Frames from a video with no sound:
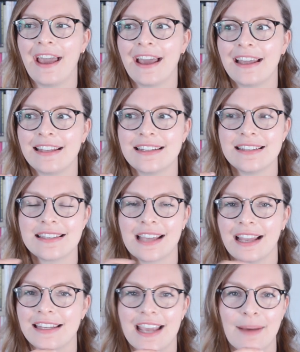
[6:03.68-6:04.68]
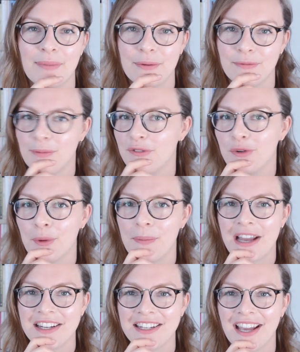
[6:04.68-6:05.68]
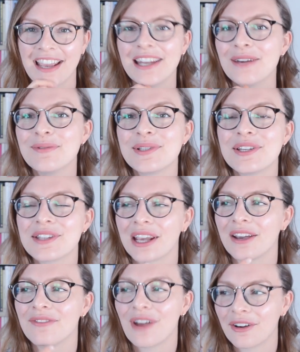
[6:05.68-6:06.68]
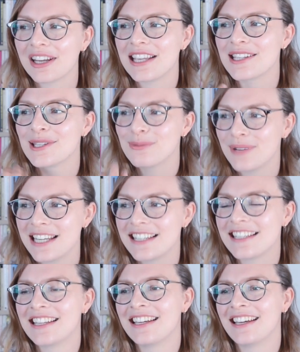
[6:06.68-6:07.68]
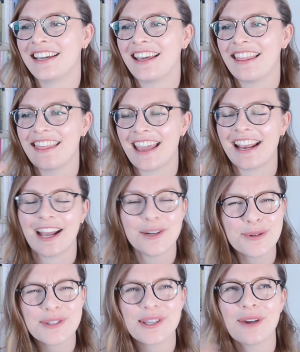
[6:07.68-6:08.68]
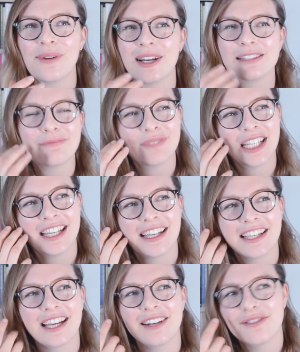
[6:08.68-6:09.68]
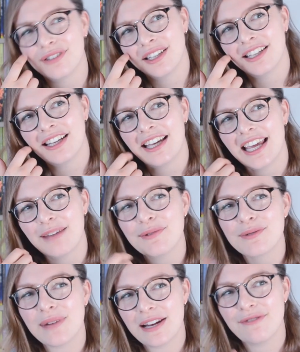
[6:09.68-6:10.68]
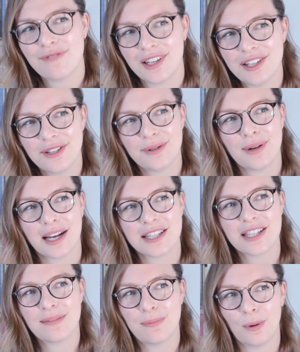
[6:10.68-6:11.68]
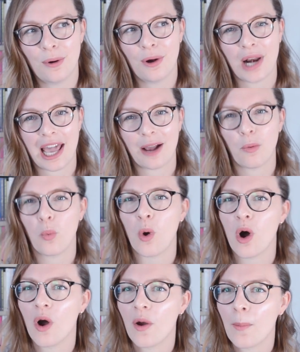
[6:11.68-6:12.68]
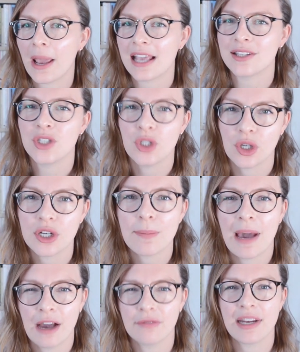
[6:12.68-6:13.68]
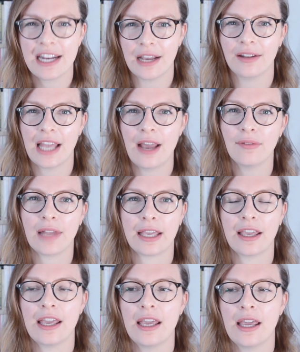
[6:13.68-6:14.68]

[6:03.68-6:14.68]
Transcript: yeah, before bed at night, and it was just like a very sweet thing. And also kind of, it was really fun to explore like what is good about reading out loud, like